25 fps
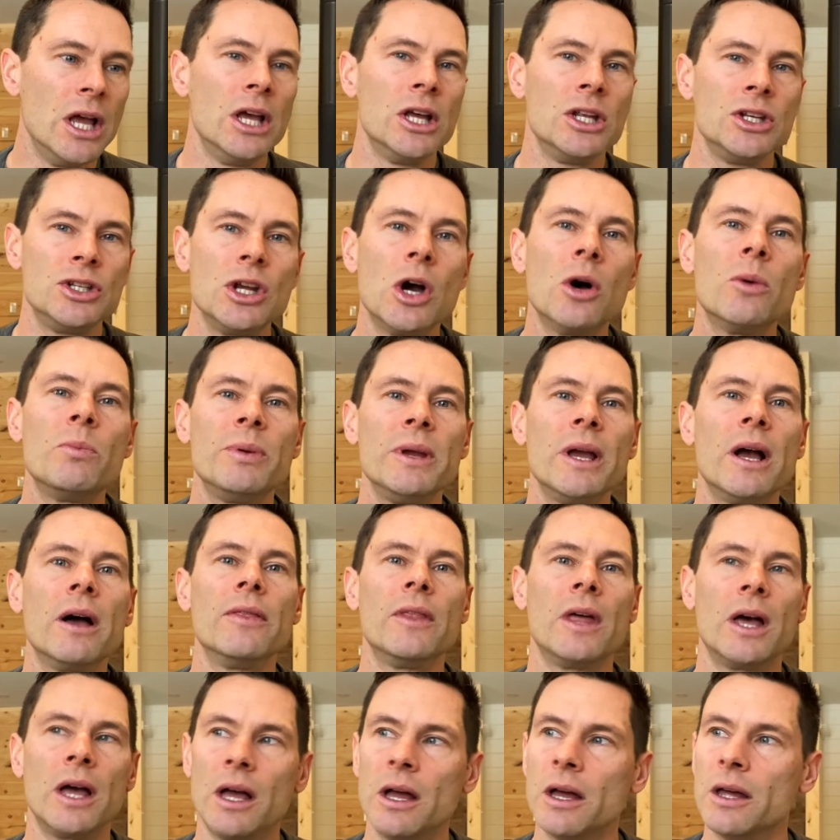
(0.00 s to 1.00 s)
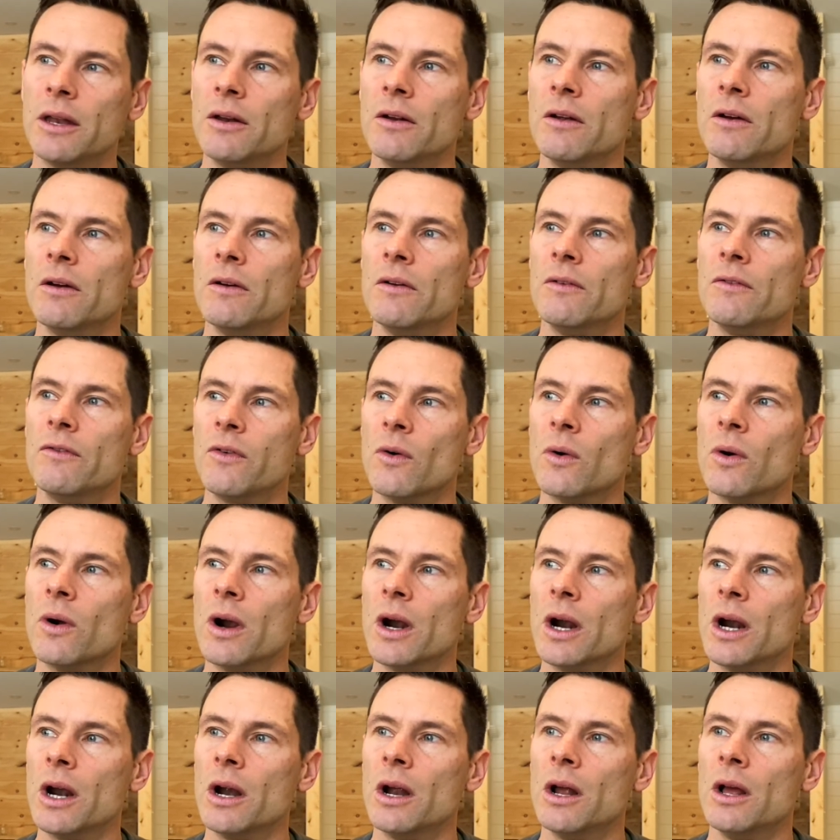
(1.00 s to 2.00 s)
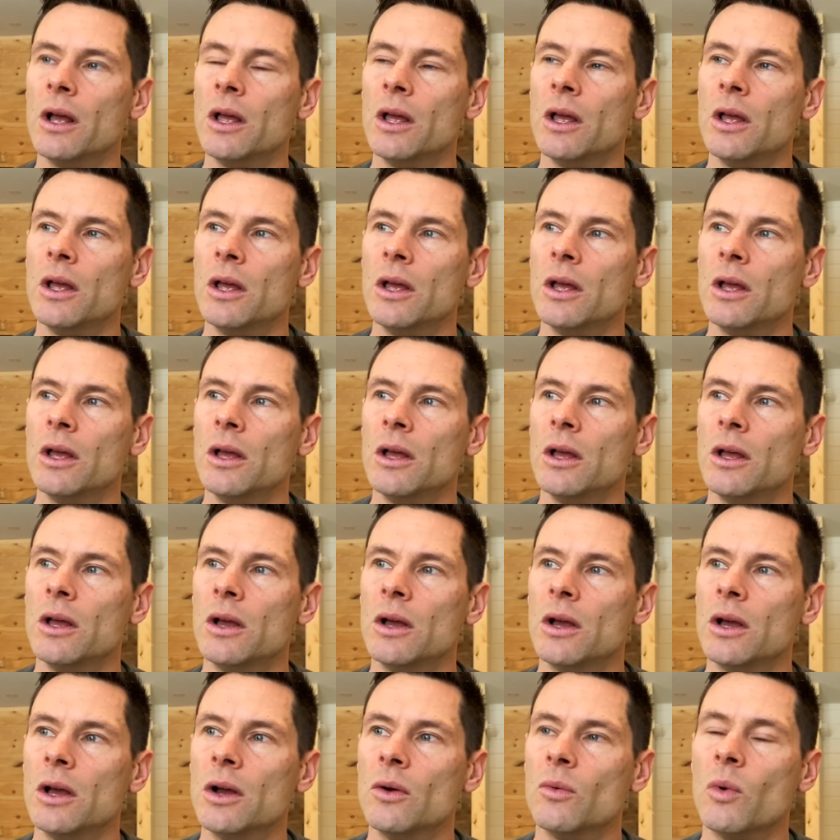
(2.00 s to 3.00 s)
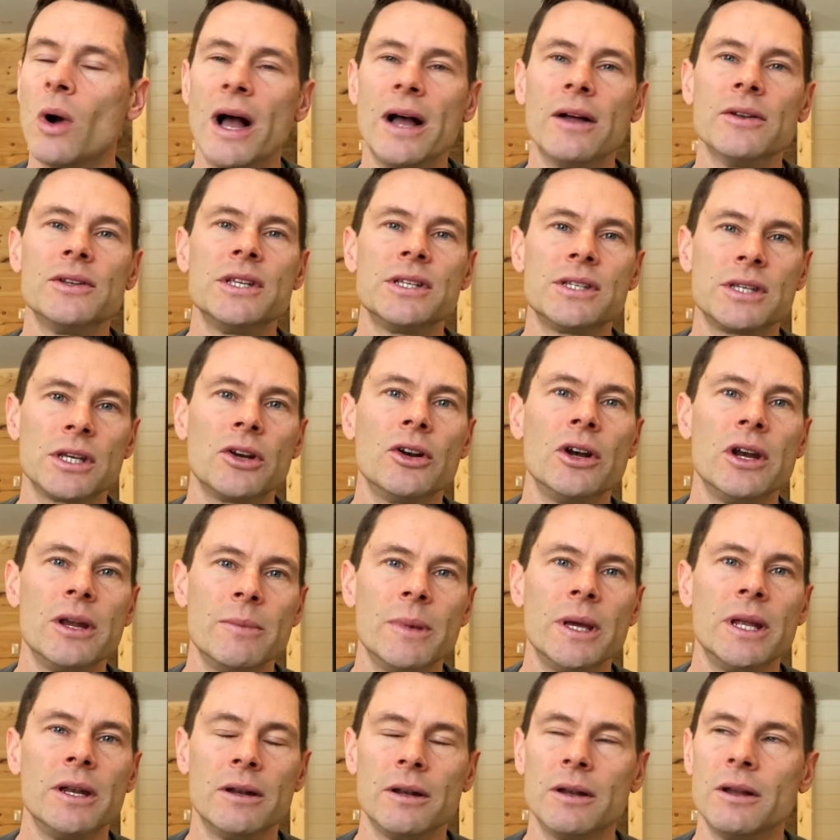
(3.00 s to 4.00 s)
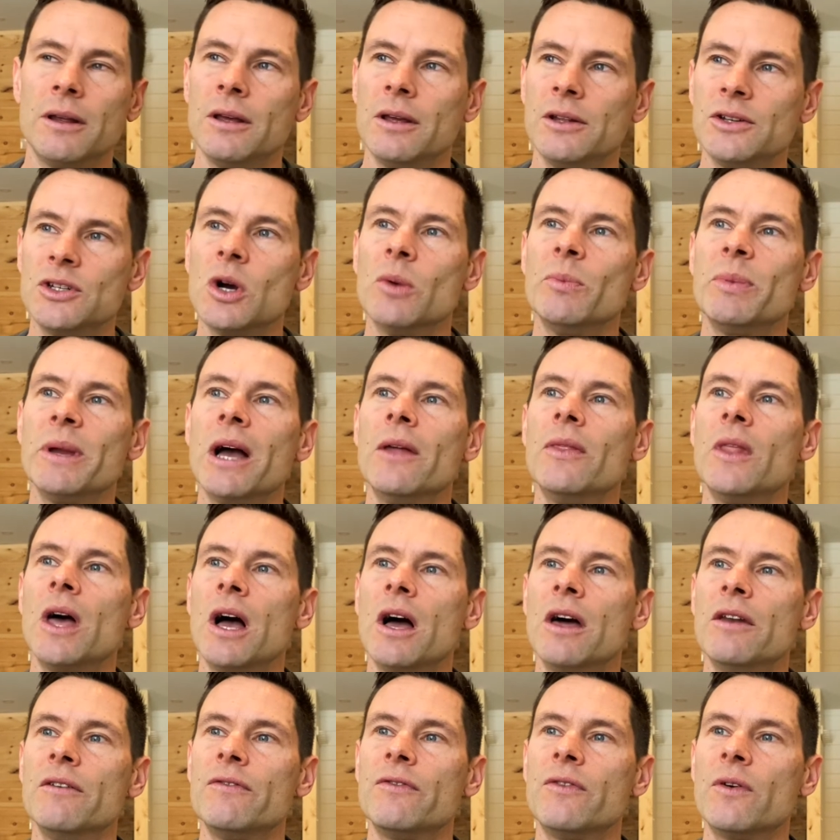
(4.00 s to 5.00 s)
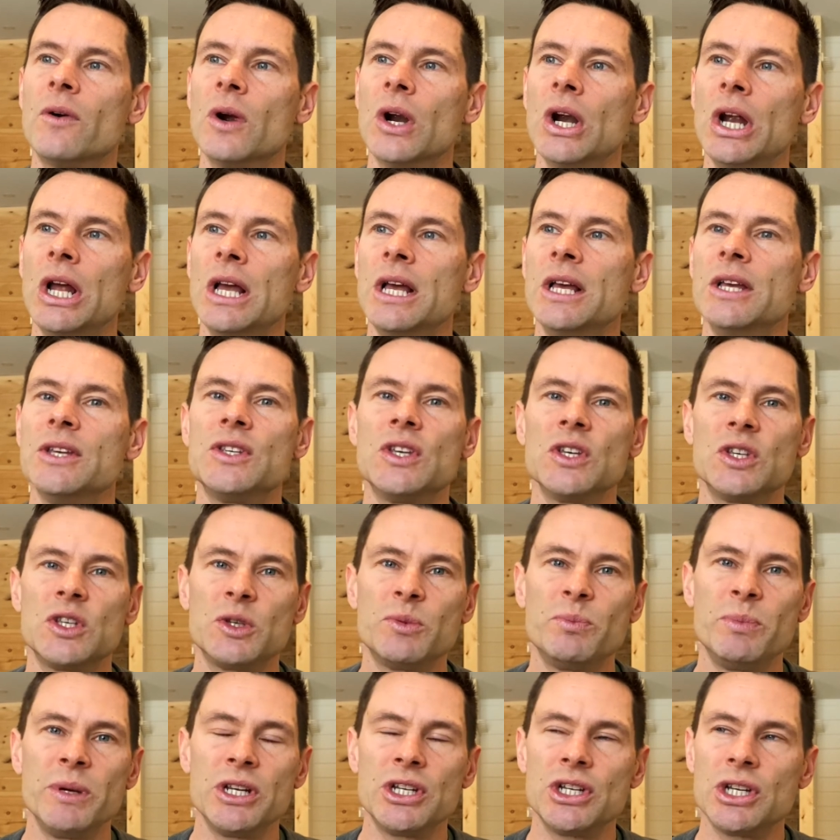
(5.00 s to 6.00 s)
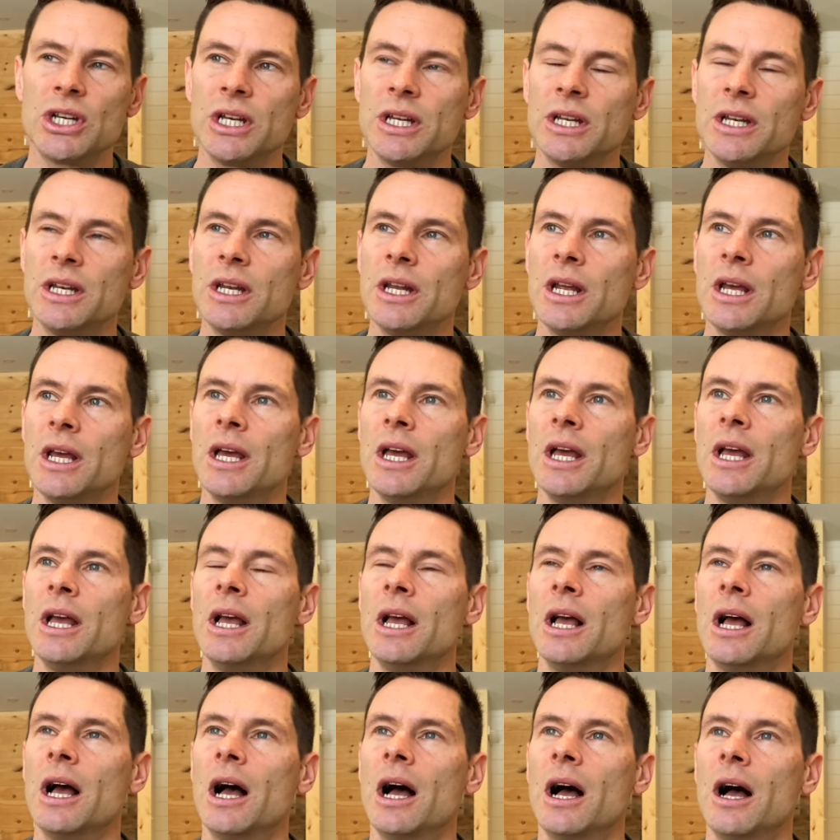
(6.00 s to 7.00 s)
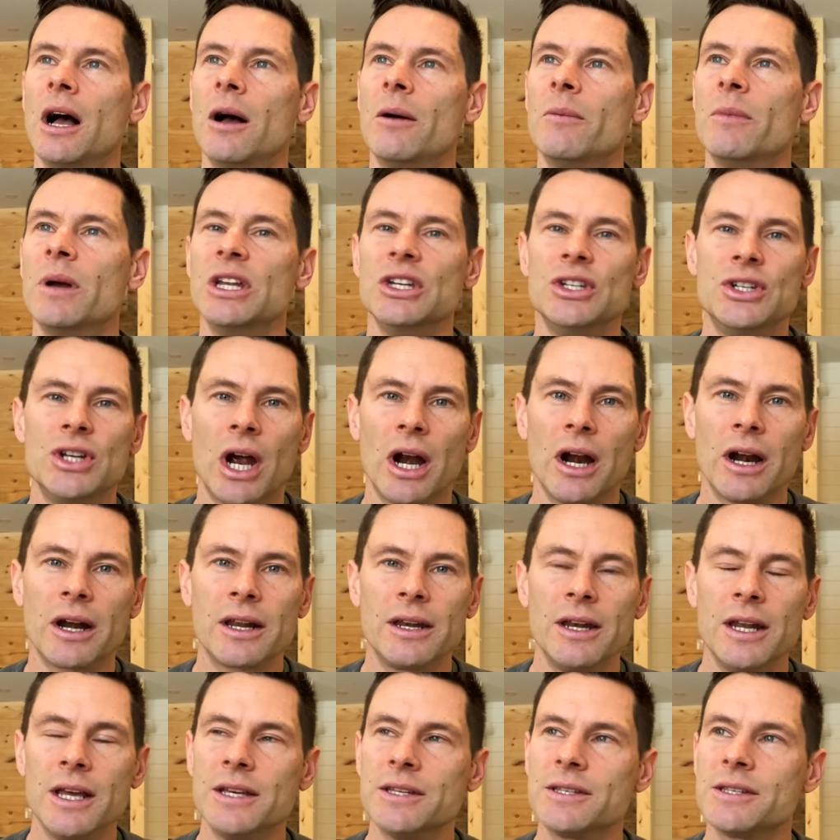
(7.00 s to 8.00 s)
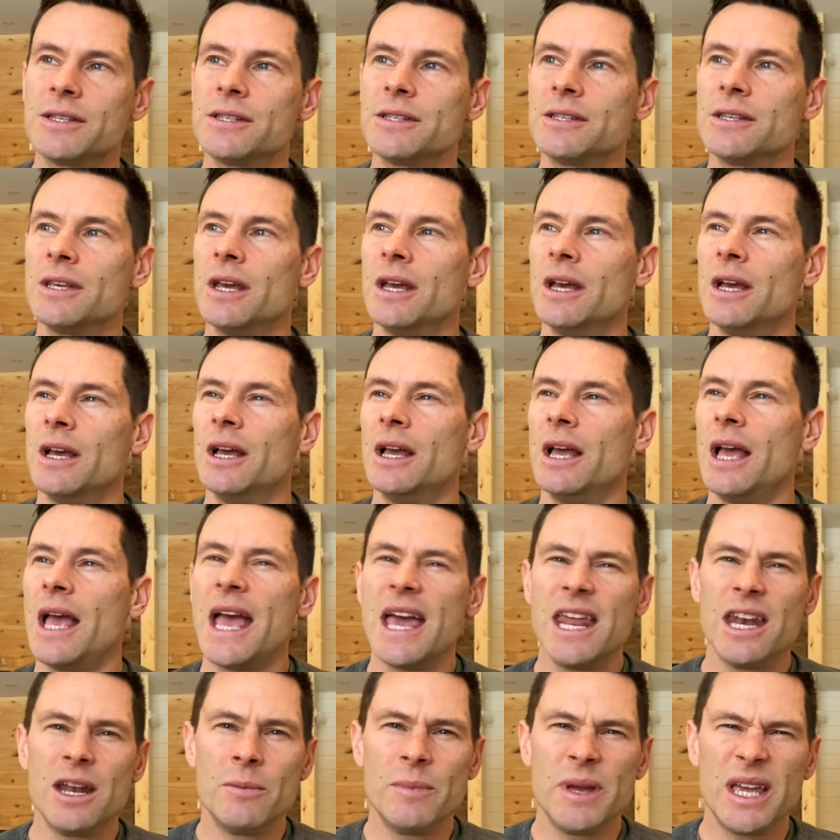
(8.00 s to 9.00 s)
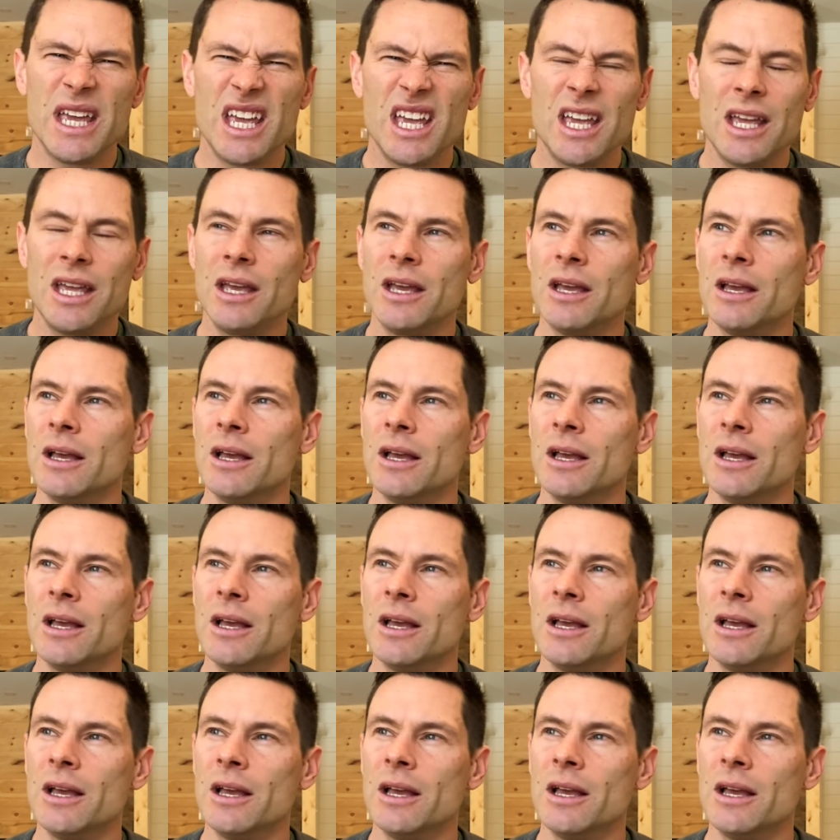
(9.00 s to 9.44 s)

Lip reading: Don't be on the hunt for wild disagreement. Don't be on the hunt for suspicion, darkness, enemy